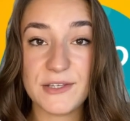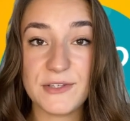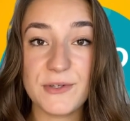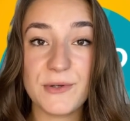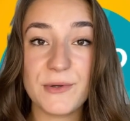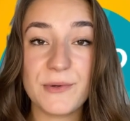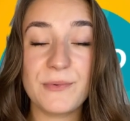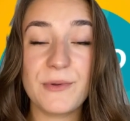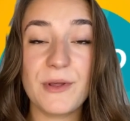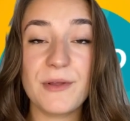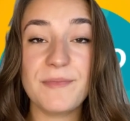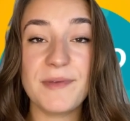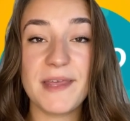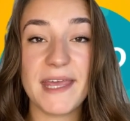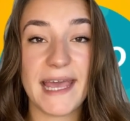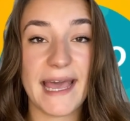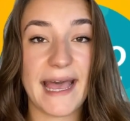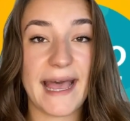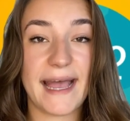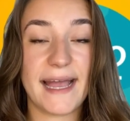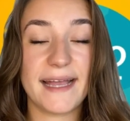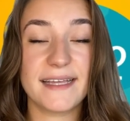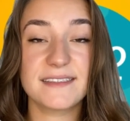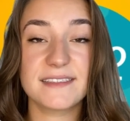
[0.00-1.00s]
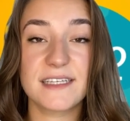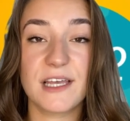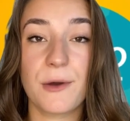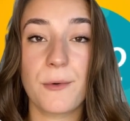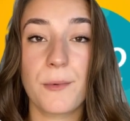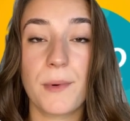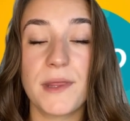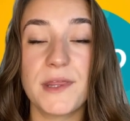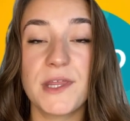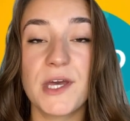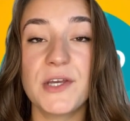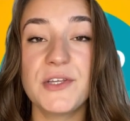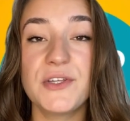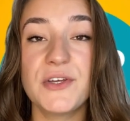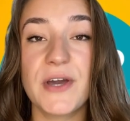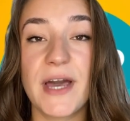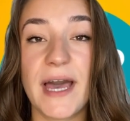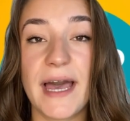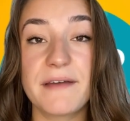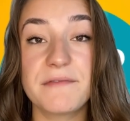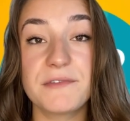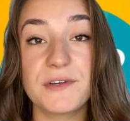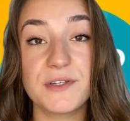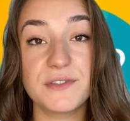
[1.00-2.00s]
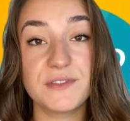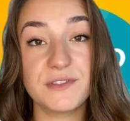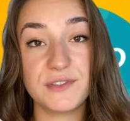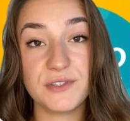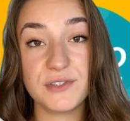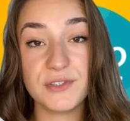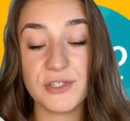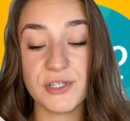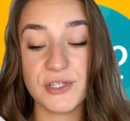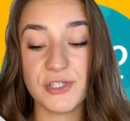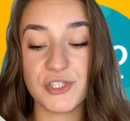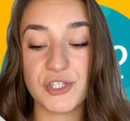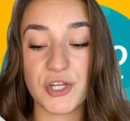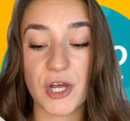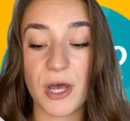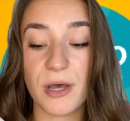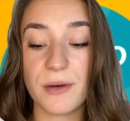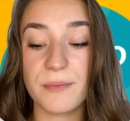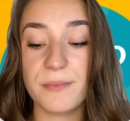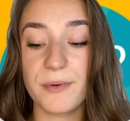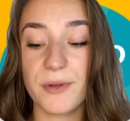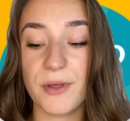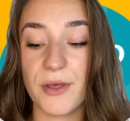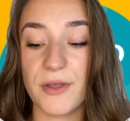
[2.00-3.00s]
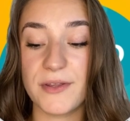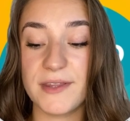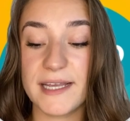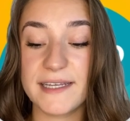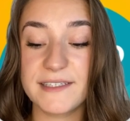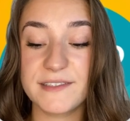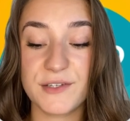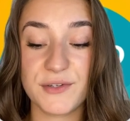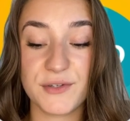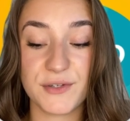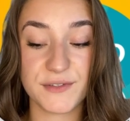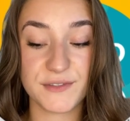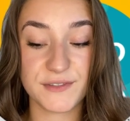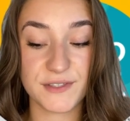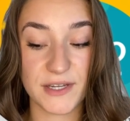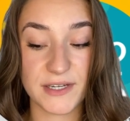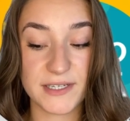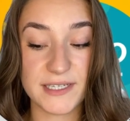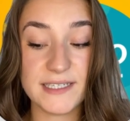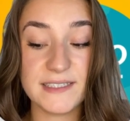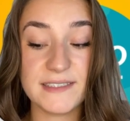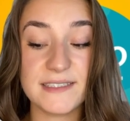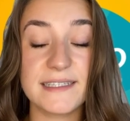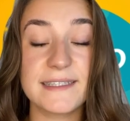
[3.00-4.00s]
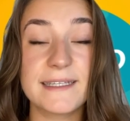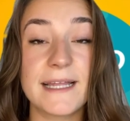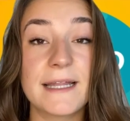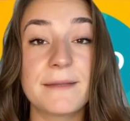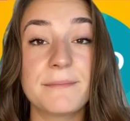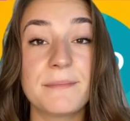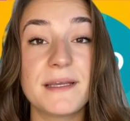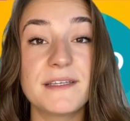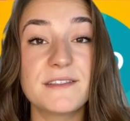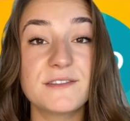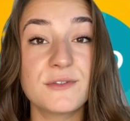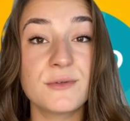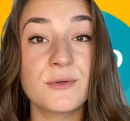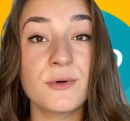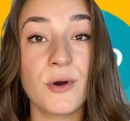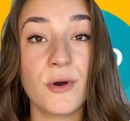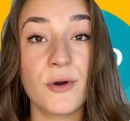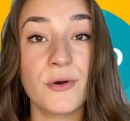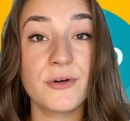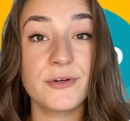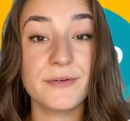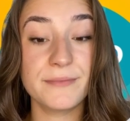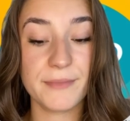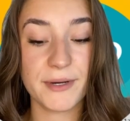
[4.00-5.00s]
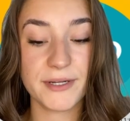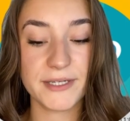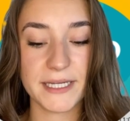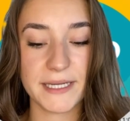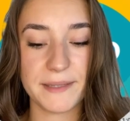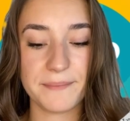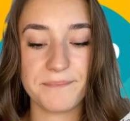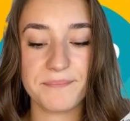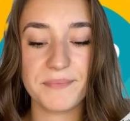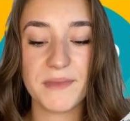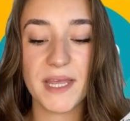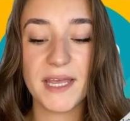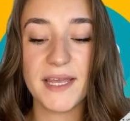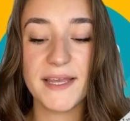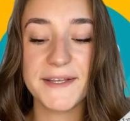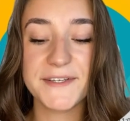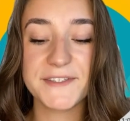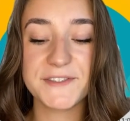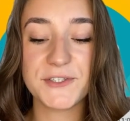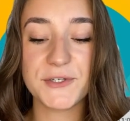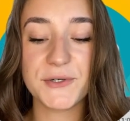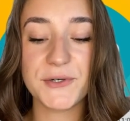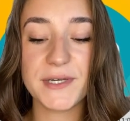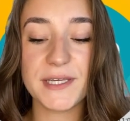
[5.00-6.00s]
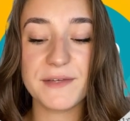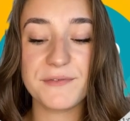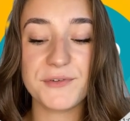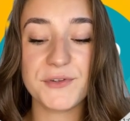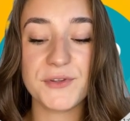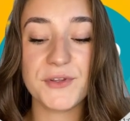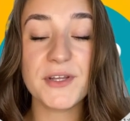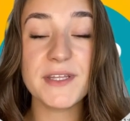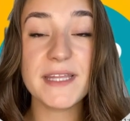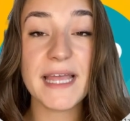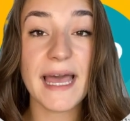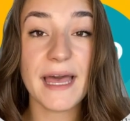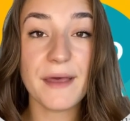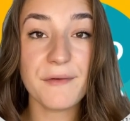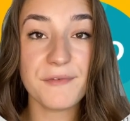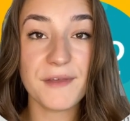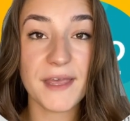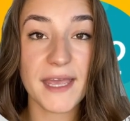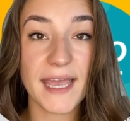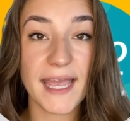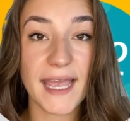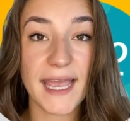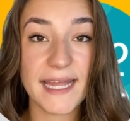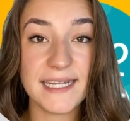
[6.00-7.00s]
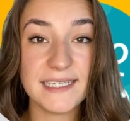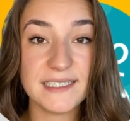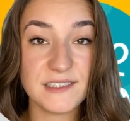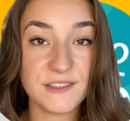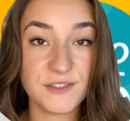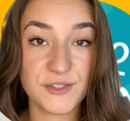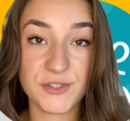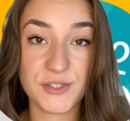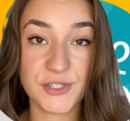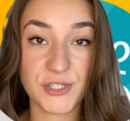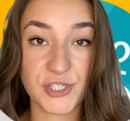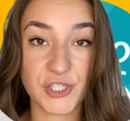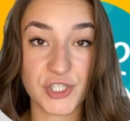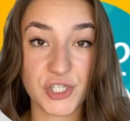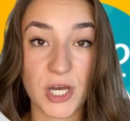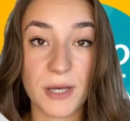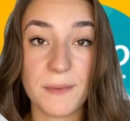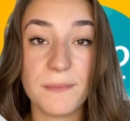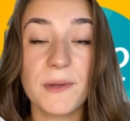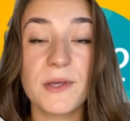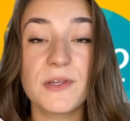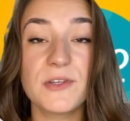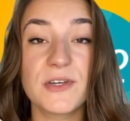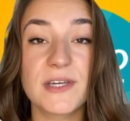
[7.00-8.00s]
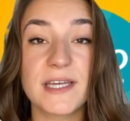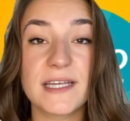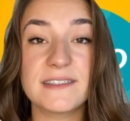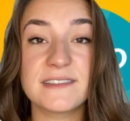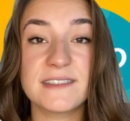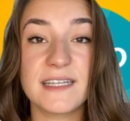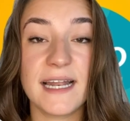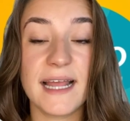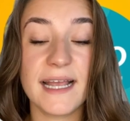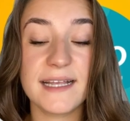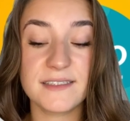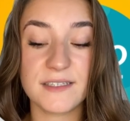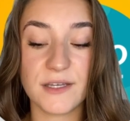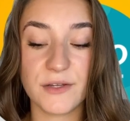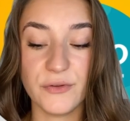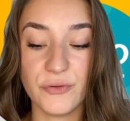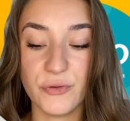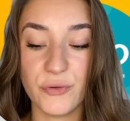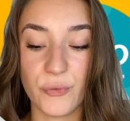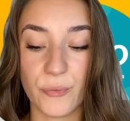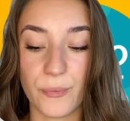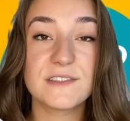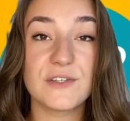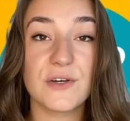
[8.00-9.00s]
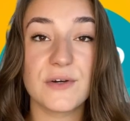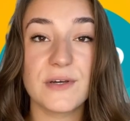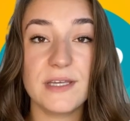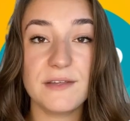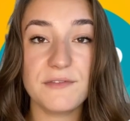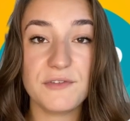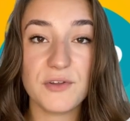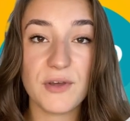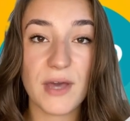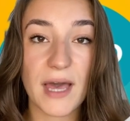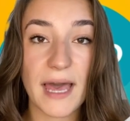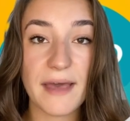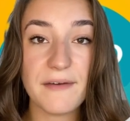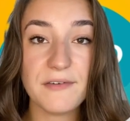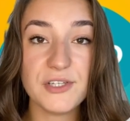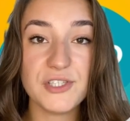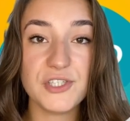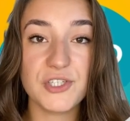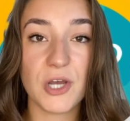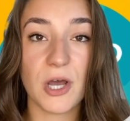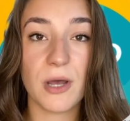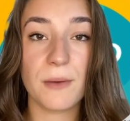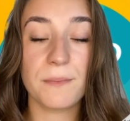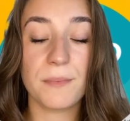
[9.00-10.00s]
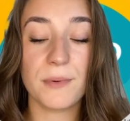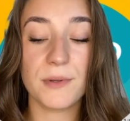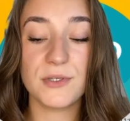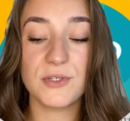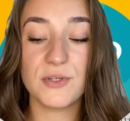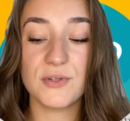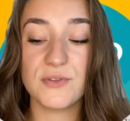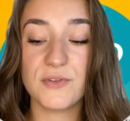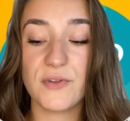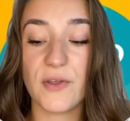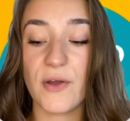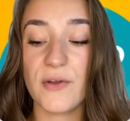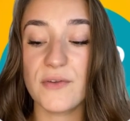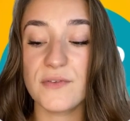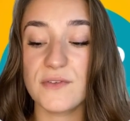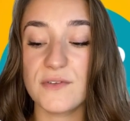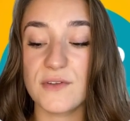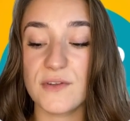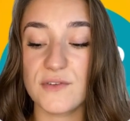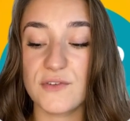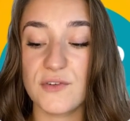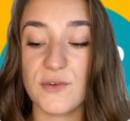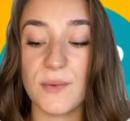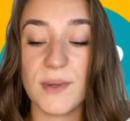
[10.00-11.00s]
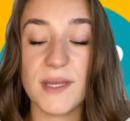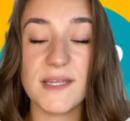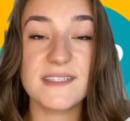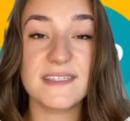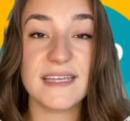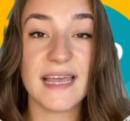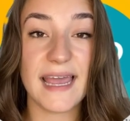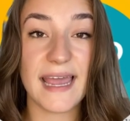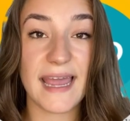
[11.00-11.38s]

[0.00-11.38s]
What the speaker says: you will be asked whether you have a student job next to your studies that makes you earn money. So if you don't have any student job, you can select no. So if you have a job, you don't do it